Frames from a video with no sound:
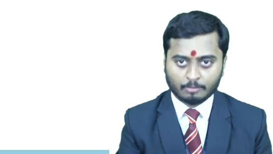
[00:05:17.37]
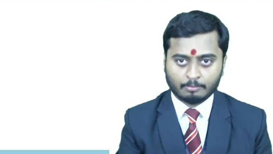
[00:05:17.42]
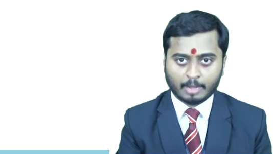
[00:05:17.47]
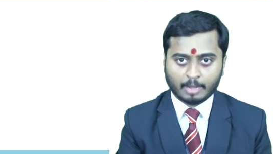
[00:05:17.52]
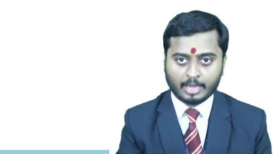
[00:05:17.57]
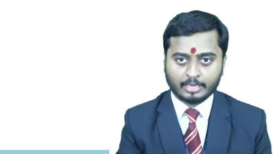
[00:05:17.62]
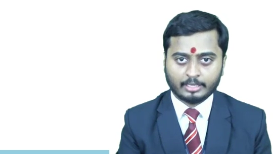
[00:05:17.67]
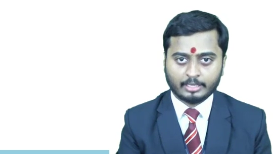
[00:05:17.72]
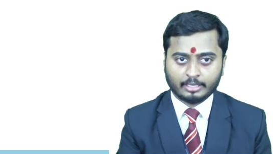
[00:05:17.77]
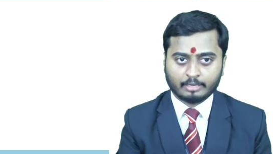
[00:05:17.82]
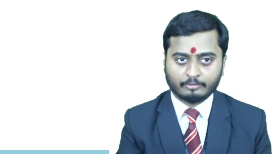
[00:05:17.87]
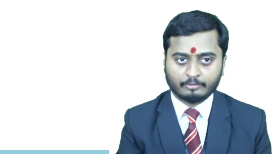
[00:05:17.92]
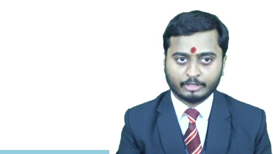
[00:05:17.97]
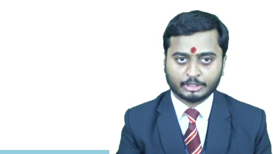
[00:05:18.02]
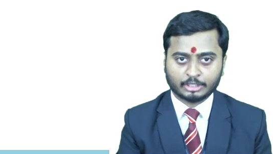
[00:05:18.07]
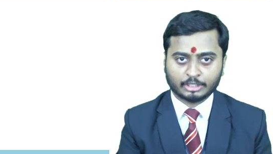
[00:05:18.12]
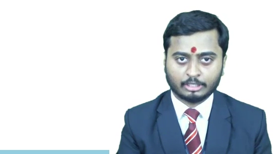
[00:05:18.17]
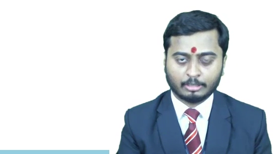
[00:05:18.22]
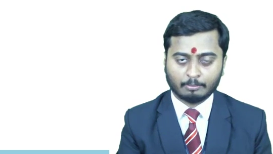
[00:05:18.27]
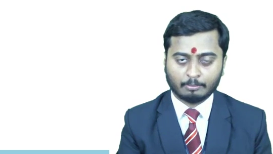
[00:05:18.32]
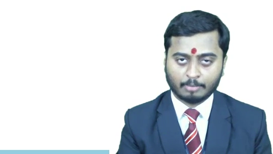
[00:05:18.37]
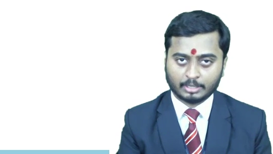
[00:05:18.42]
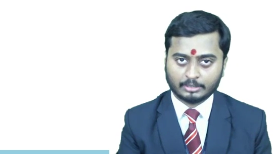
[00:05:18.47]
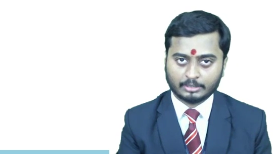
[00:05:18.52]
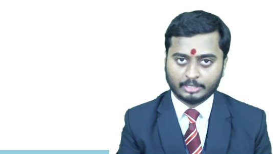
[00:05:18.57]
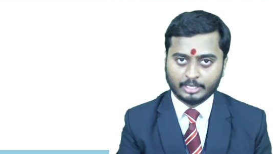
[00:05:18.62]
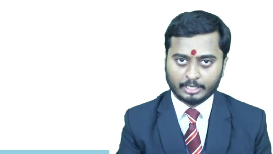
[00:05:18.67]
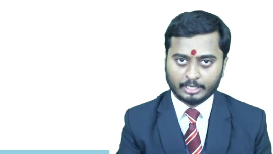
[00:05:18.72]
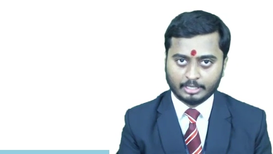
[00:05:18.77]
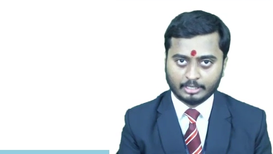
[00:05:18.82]
by equation number
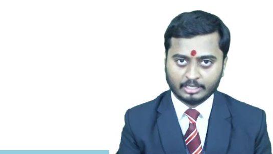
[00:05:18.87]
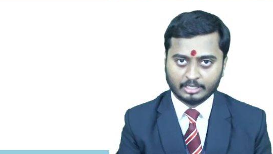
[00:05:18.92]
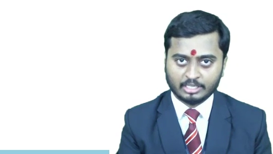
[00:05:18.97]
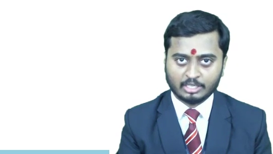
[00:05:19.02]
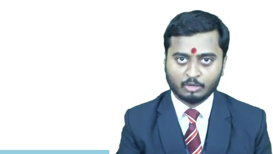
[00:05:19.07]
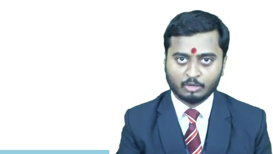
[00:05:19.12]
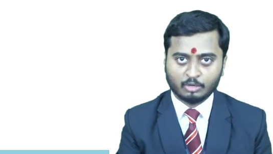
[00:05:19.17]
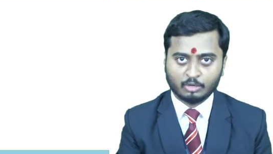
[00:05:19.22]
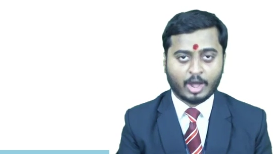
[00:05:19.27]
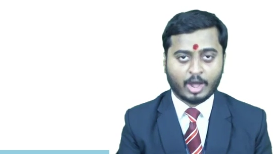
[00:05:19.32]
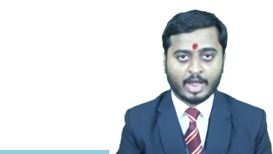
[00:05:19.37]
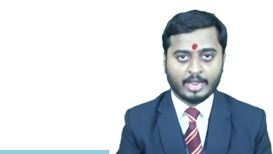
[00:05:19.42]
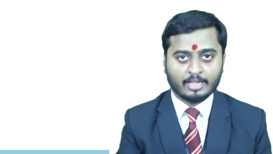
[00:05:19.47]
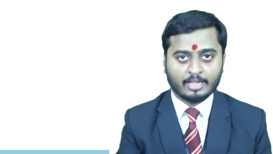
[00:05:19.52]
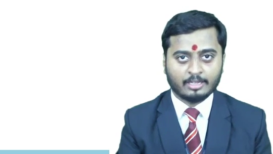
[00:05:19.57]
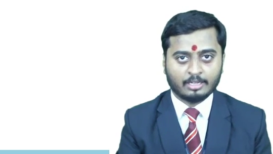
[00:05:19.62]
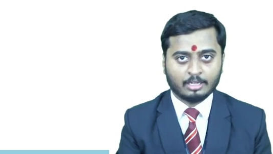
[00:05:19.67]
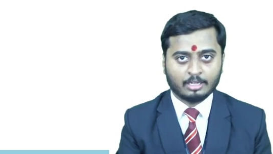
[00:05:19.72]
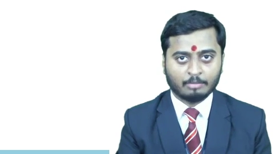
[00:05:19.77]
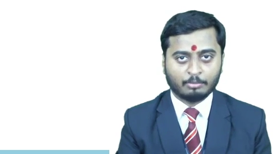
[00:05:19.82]
3. Why?